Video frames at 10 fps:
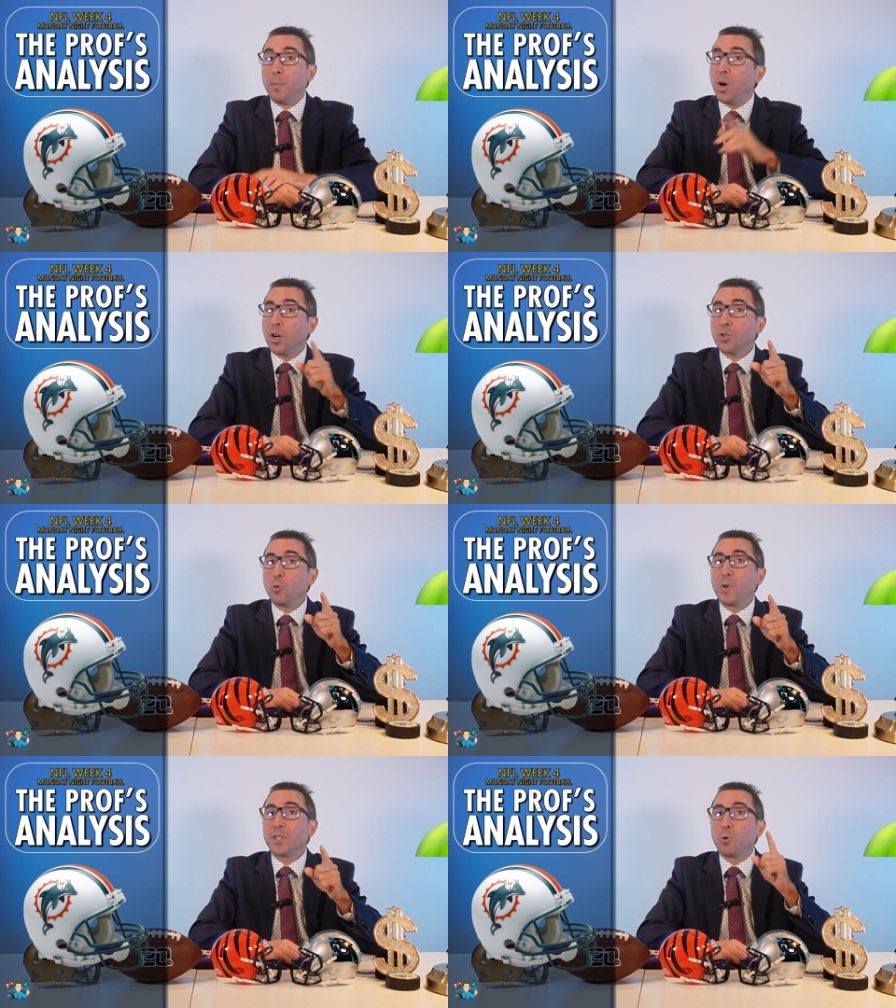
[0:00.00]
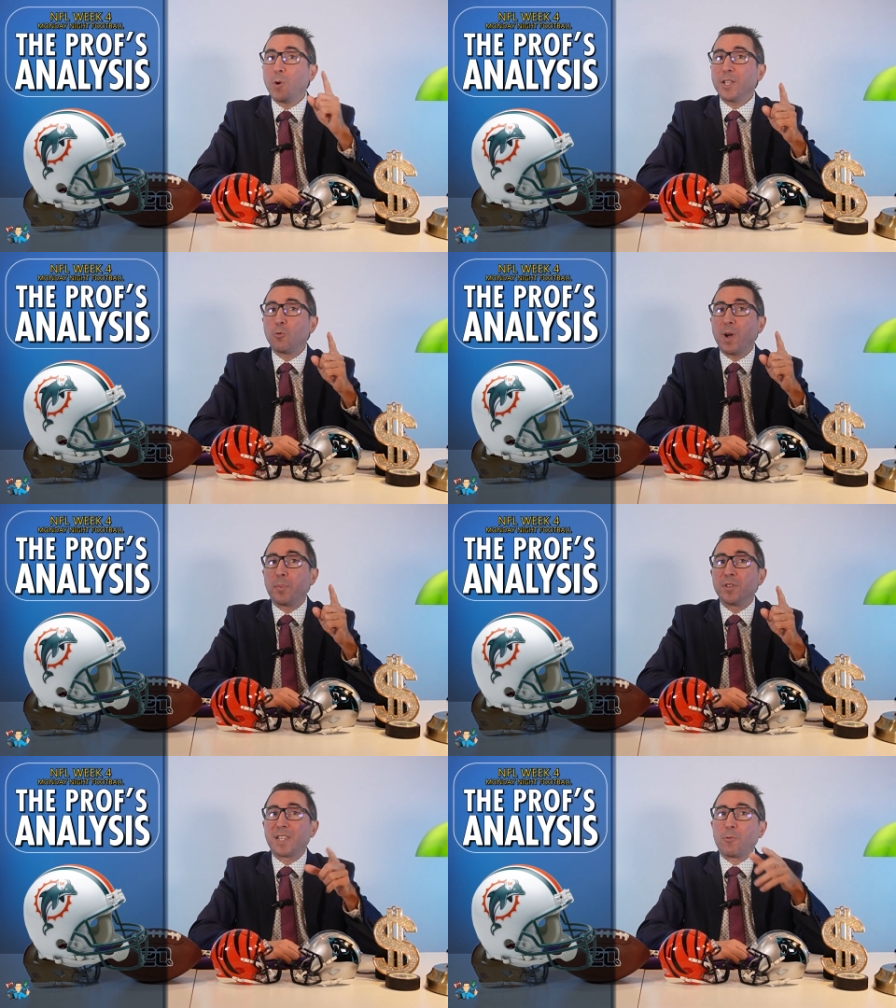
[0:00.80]
But with great
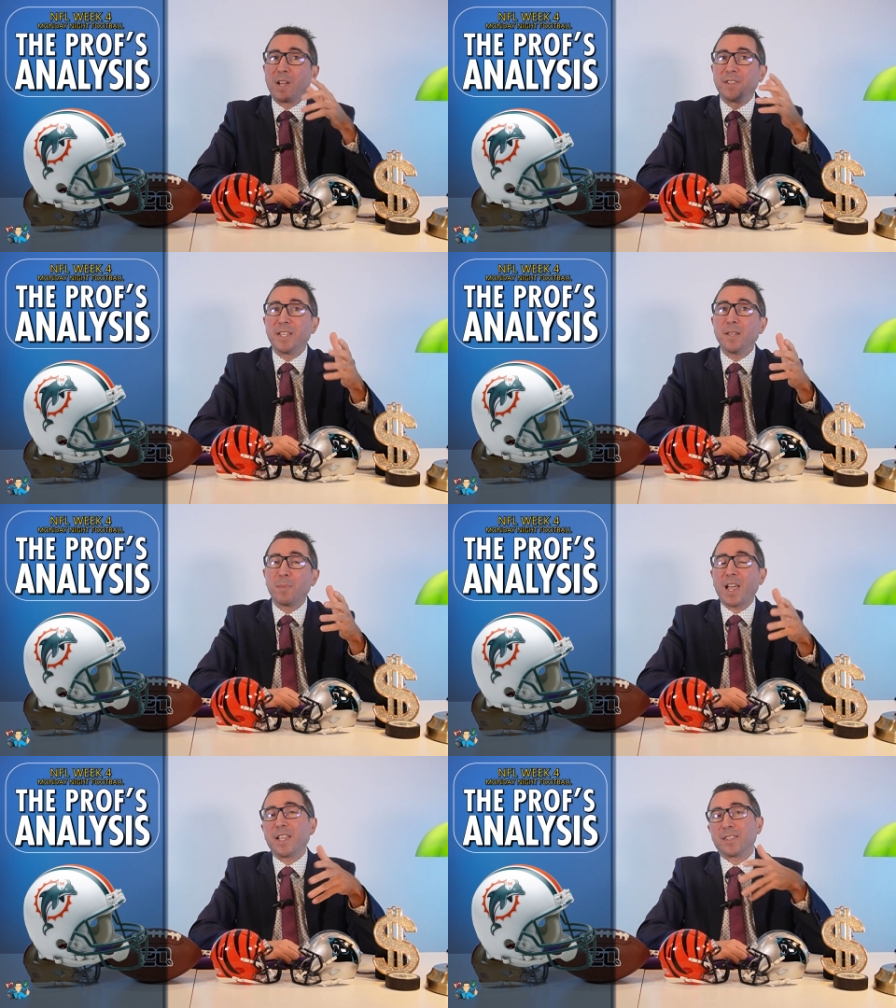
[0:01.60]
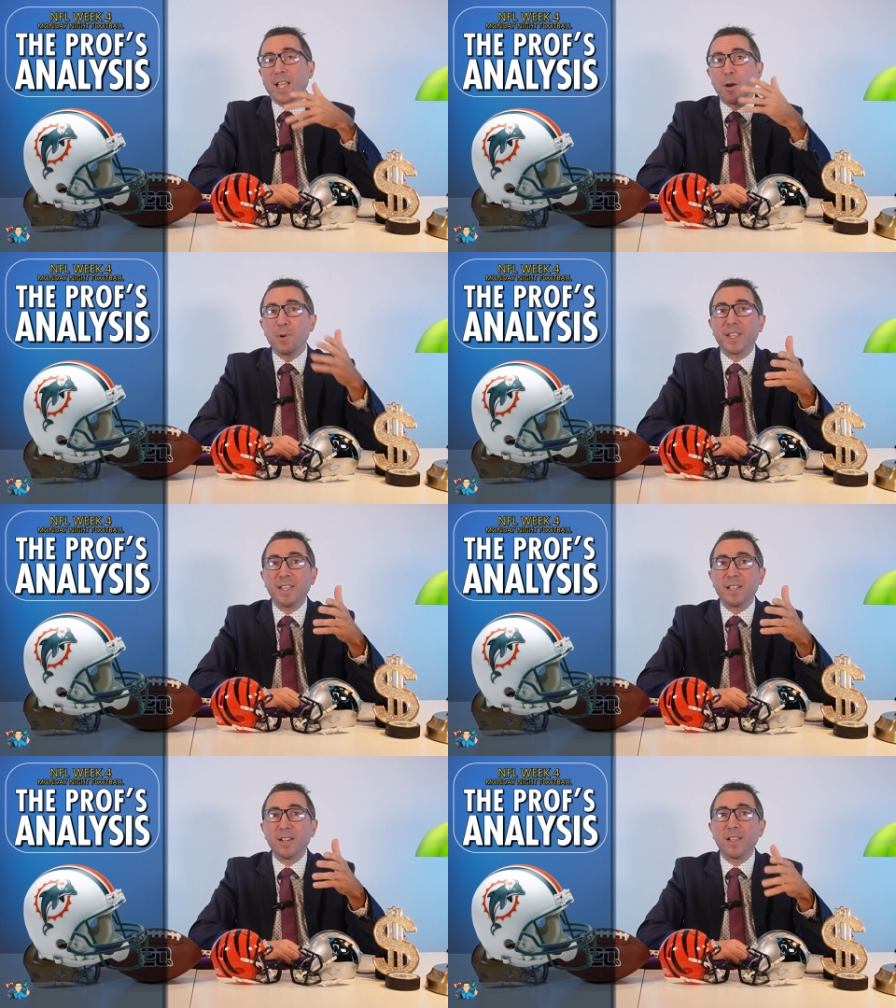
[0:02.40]
weapons around him like Tyreek
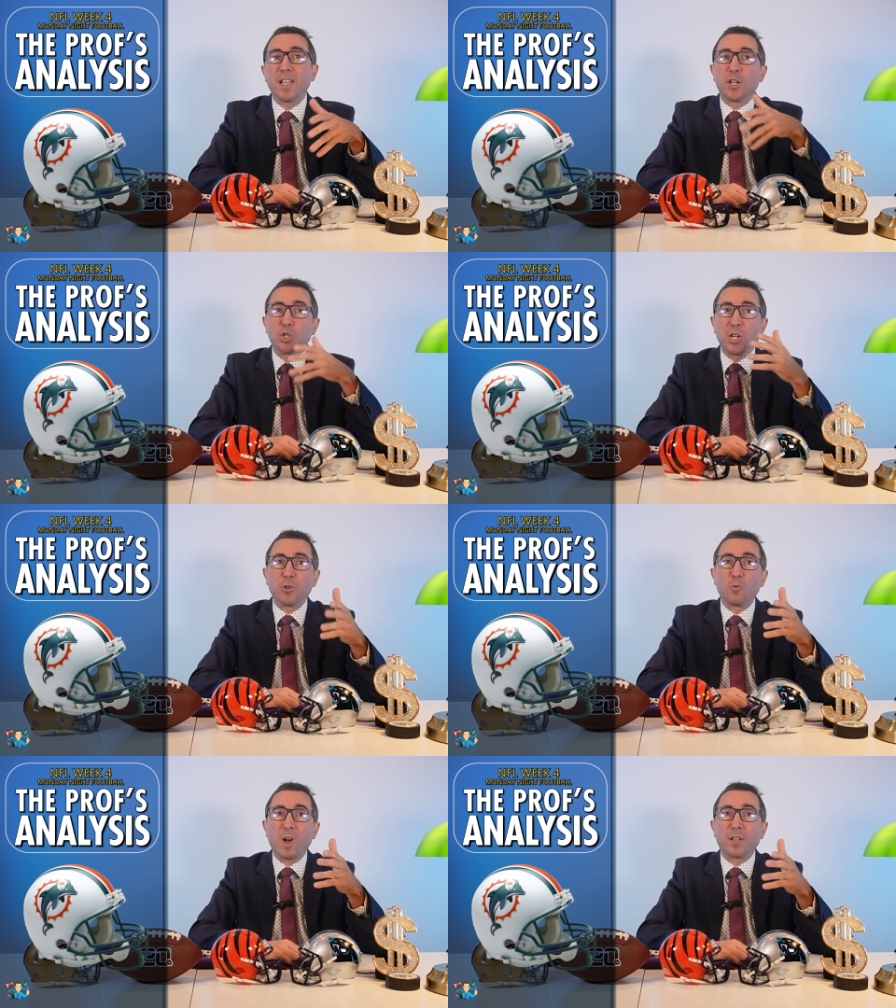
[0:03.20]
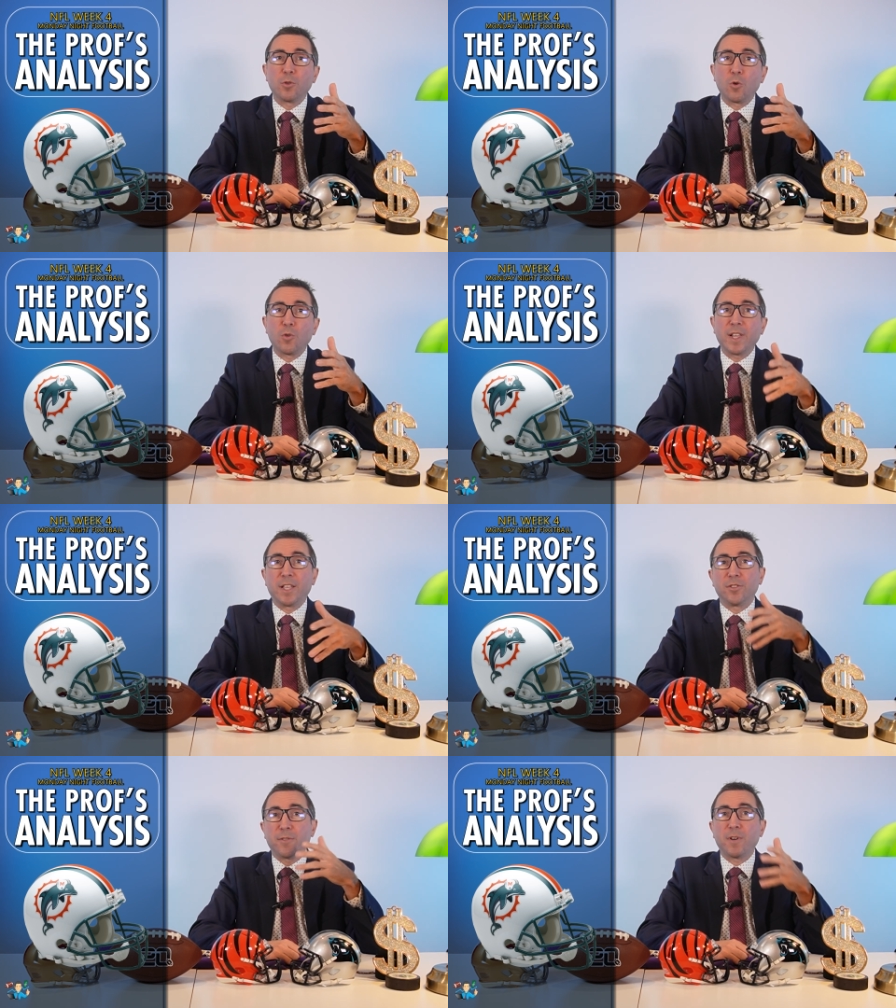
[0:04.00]
Hill, Jalen Waddle,
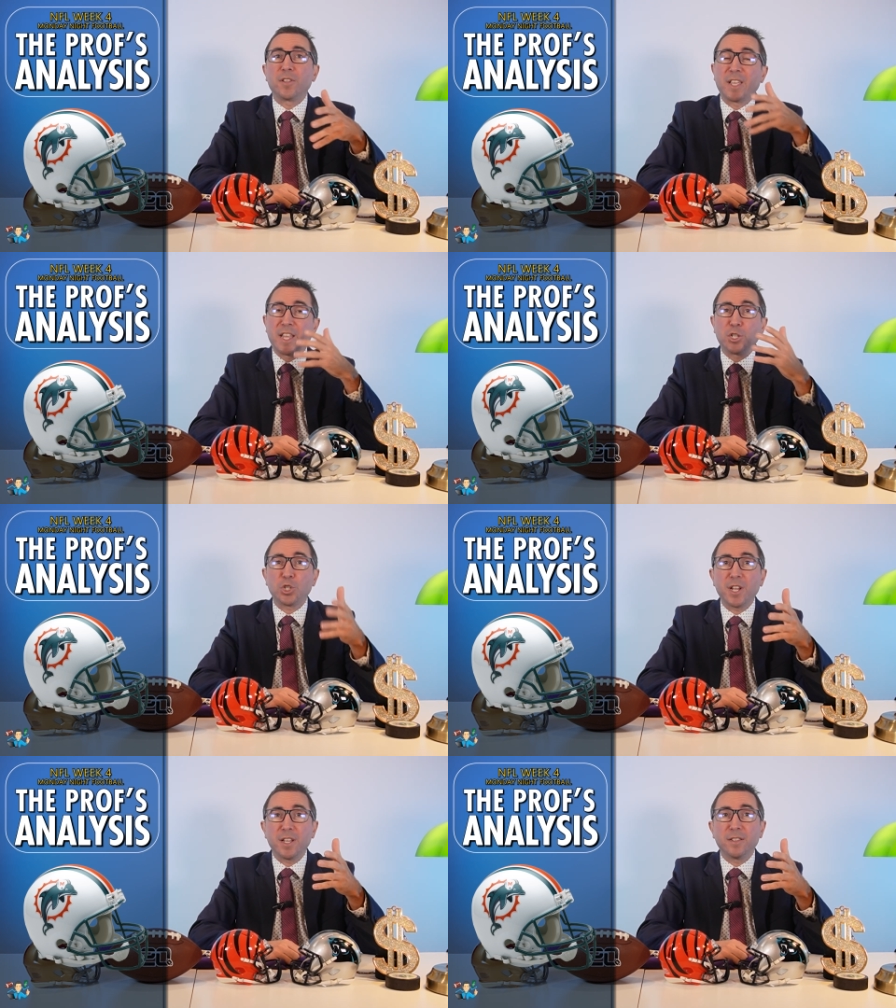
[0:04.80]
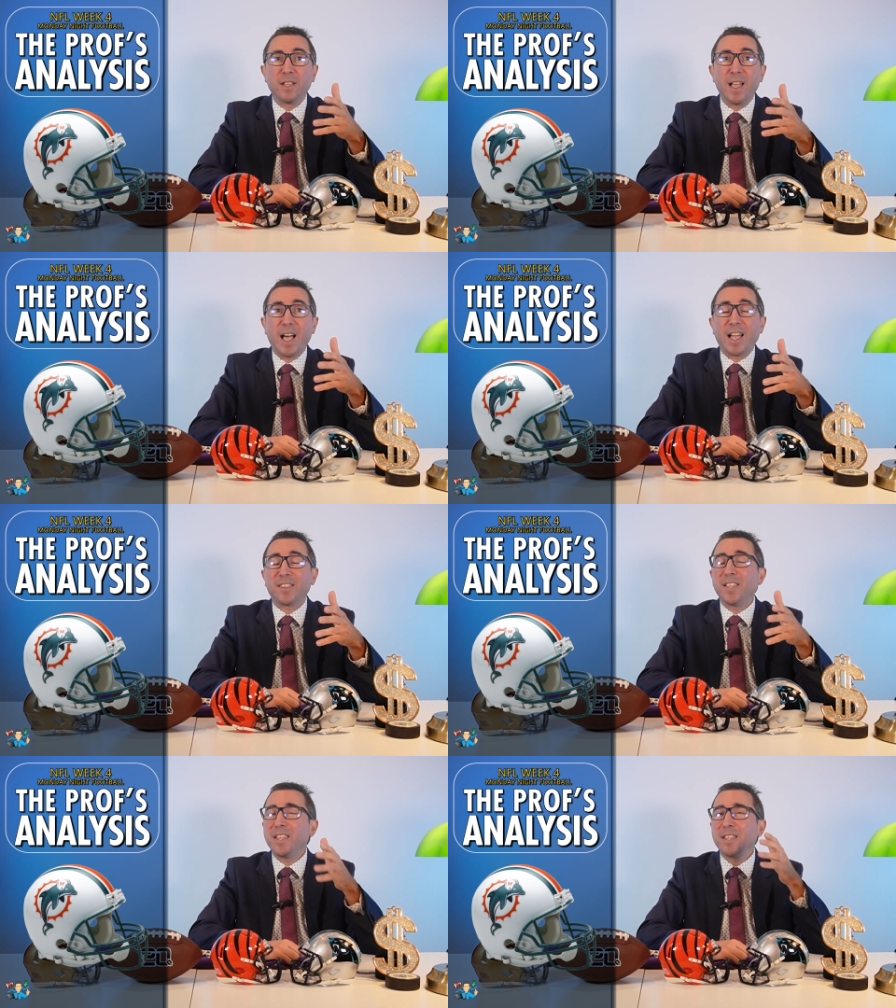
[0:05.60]
and Devon Achane, I
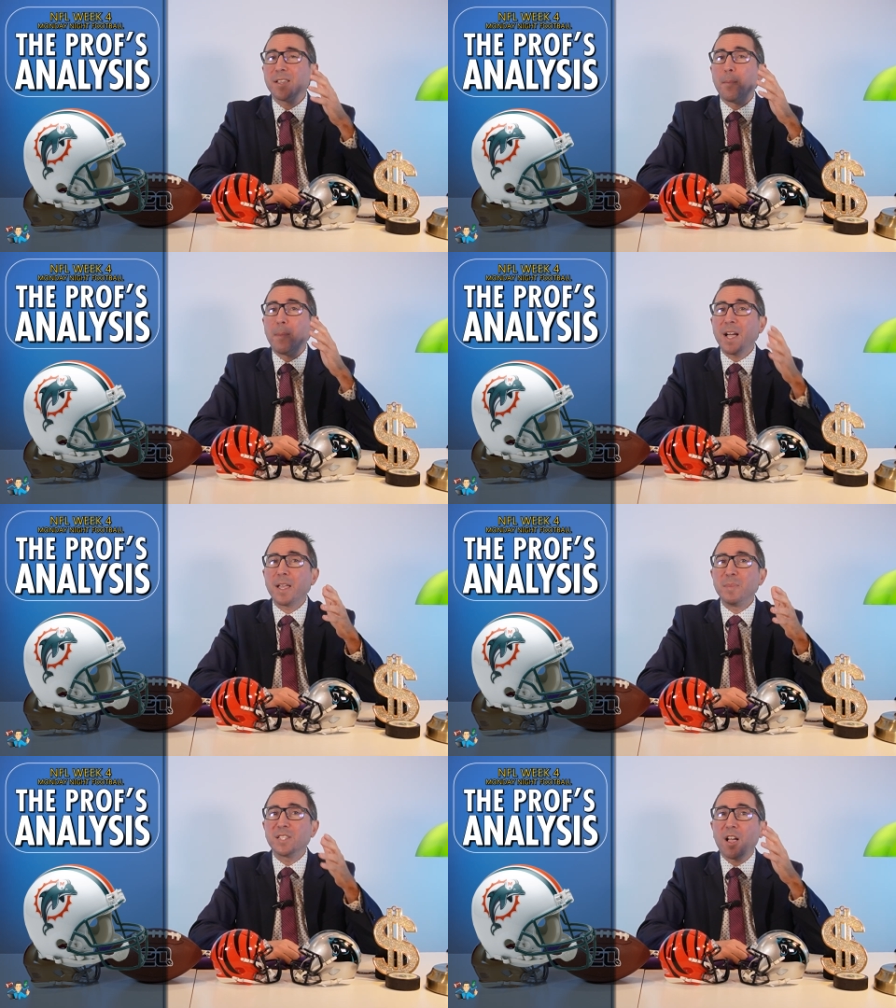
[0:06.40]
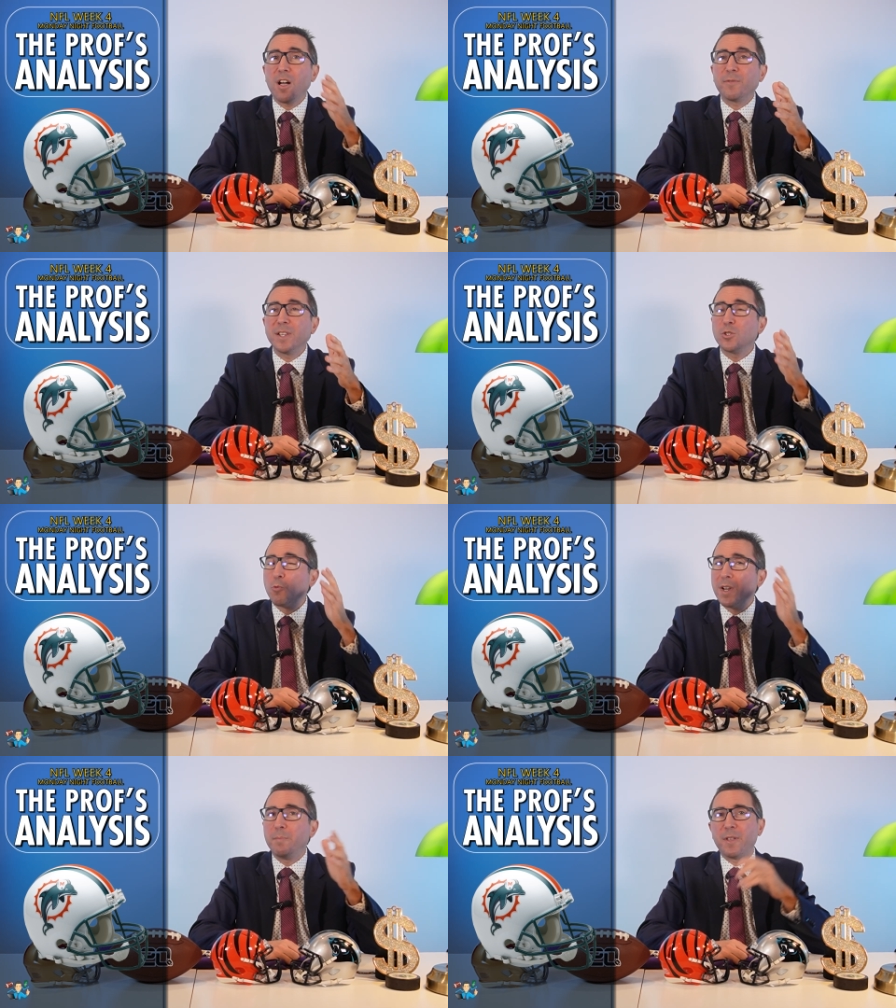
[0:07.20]
think Miami's offense
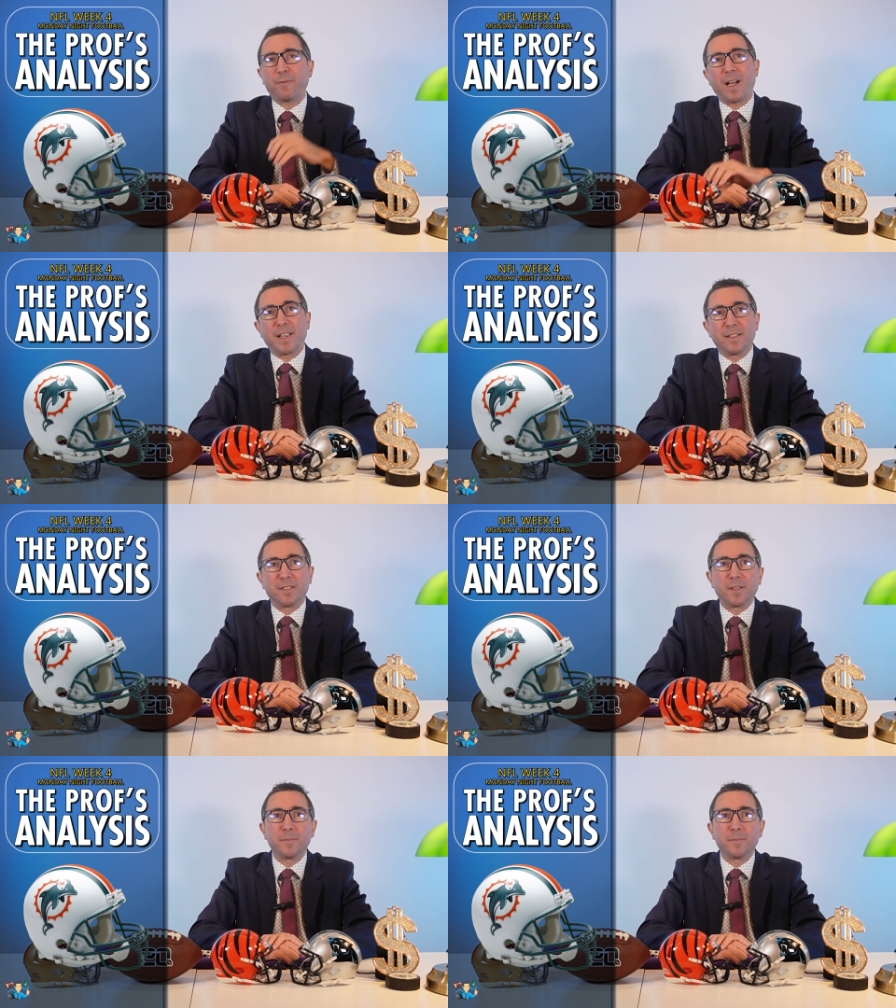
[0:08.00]
will be fine.